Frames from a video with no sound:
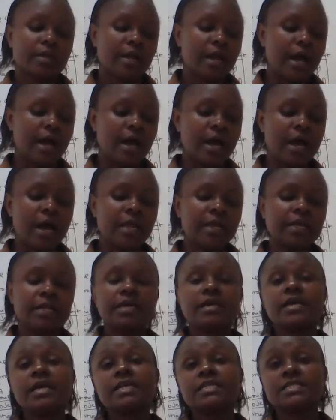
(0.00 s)
and
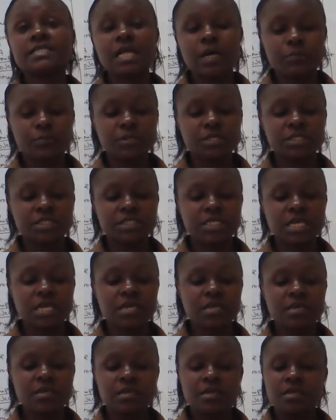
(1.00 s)

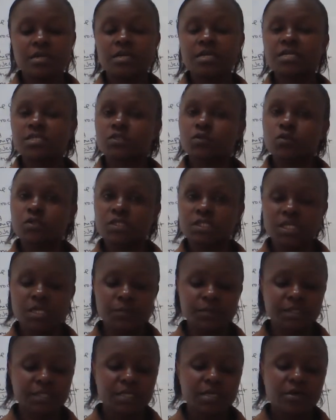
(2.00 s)
establishing
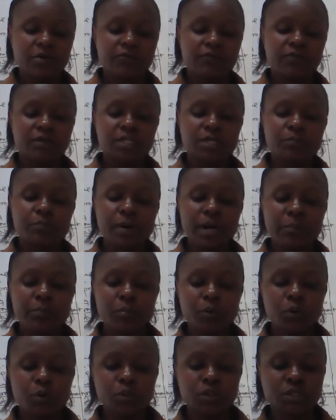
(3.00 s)
relationships for the
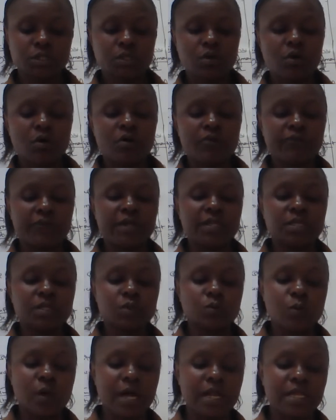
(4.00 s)
purpose of
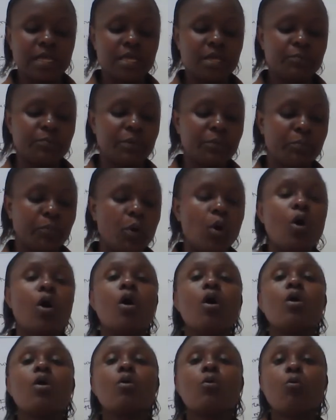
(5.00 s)
ensuring
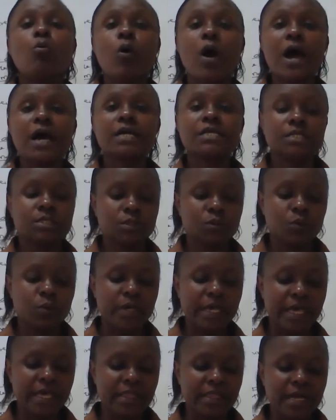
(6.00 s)
people work
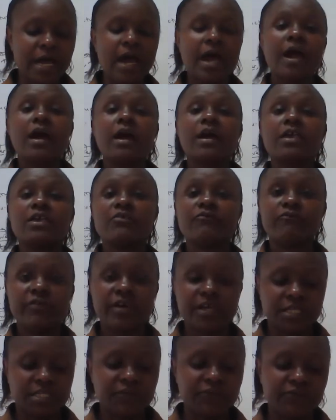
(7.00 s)
together
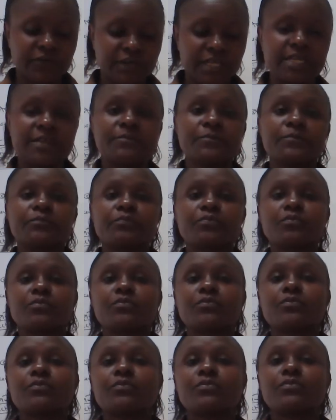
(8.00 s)
effectively.
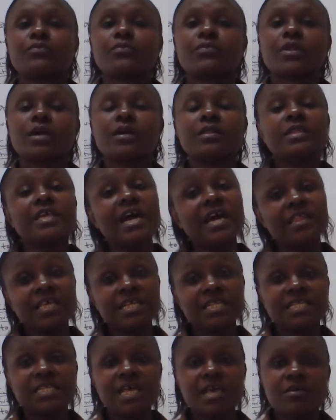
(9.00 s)
They are
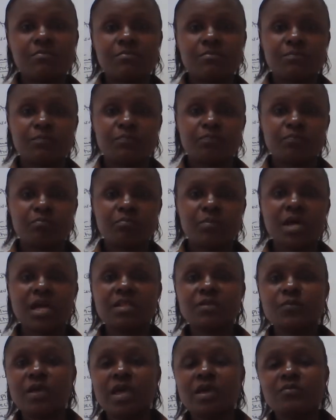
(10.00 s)
the same,
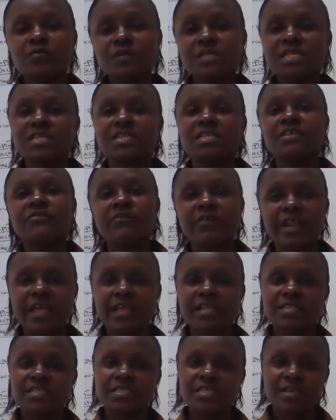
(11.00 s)
but we are using
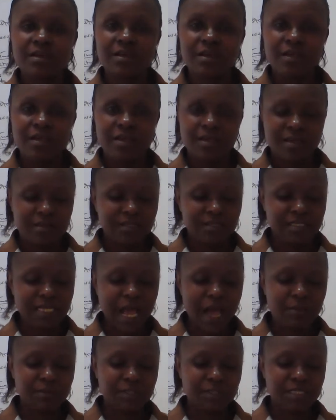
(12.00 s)
different
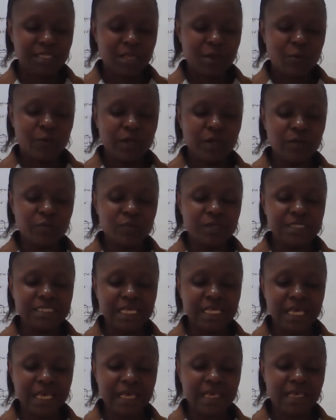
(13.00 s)
terms. When we
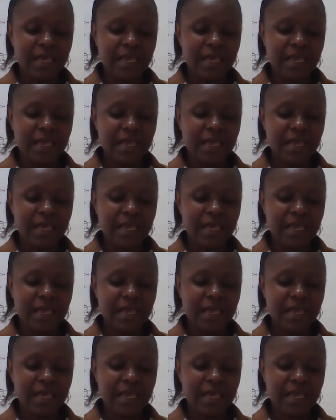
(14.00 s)
say